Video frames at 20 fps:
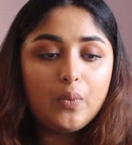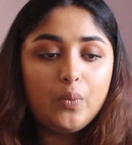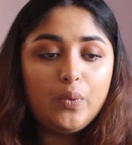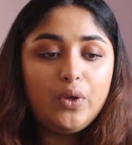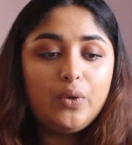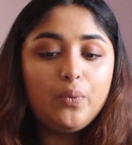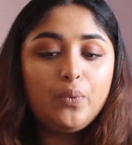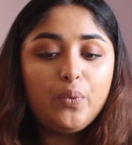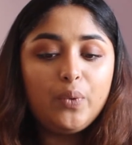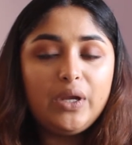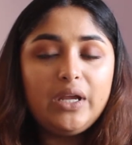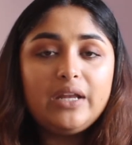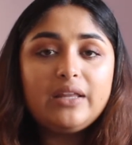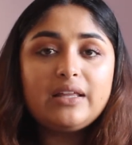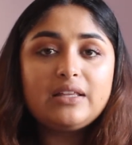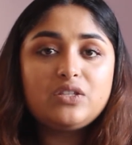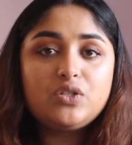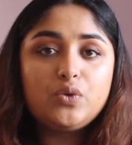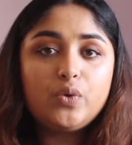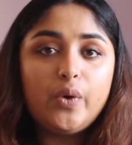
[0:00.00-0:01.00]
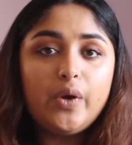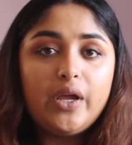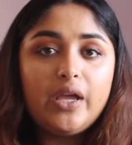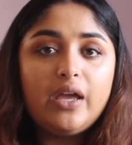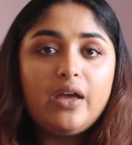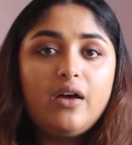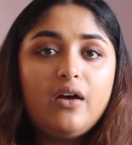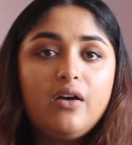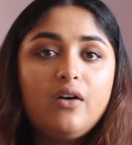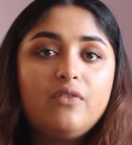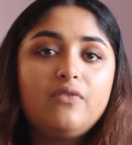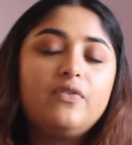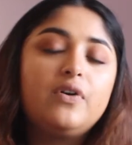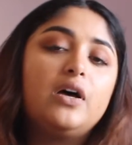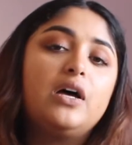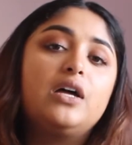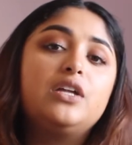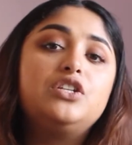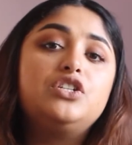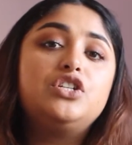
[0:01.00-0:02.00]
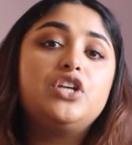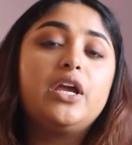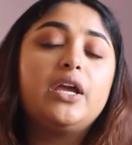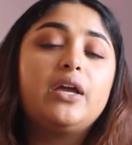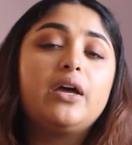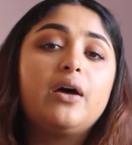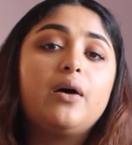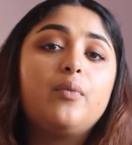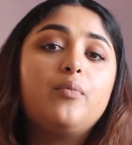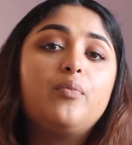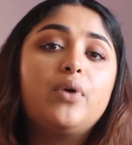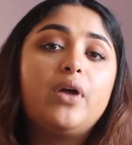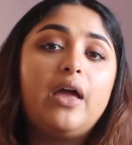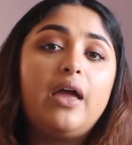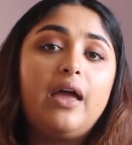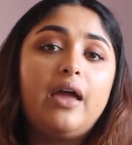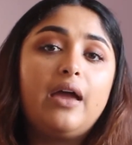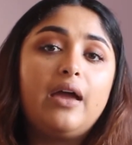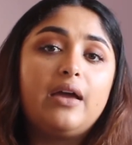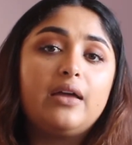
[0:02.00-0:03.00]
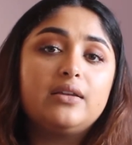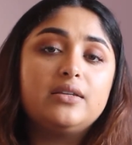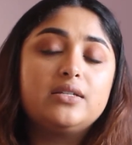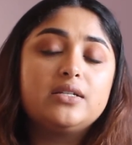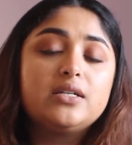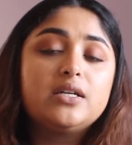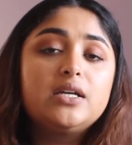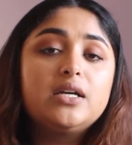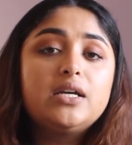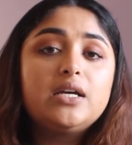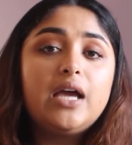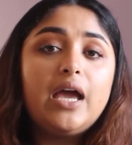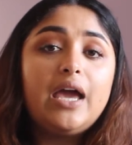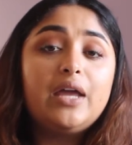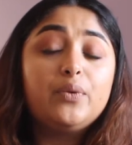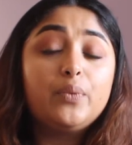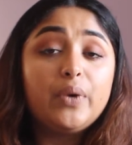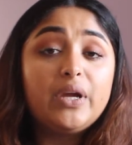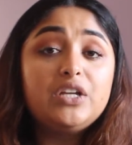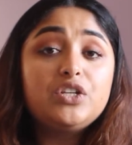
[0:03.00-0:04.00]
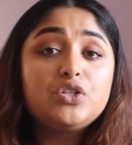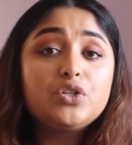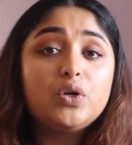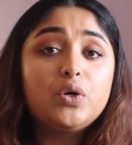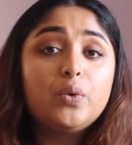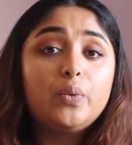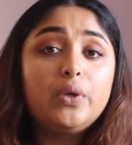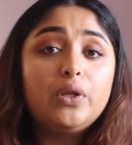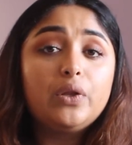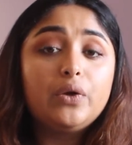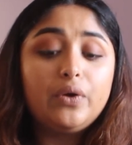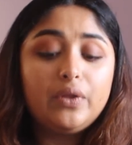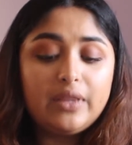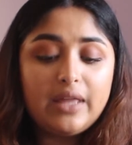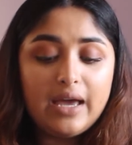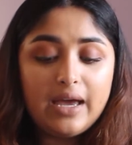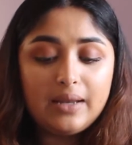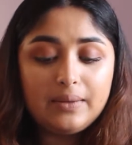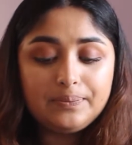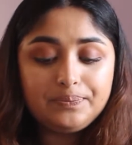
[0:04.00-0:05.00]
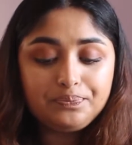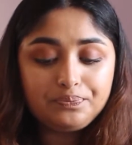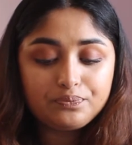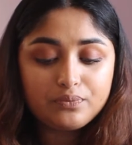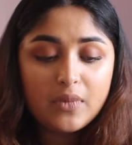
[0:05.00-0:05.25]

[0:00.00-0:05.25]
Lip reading: we read that story of Jacob and Rachel, we learn that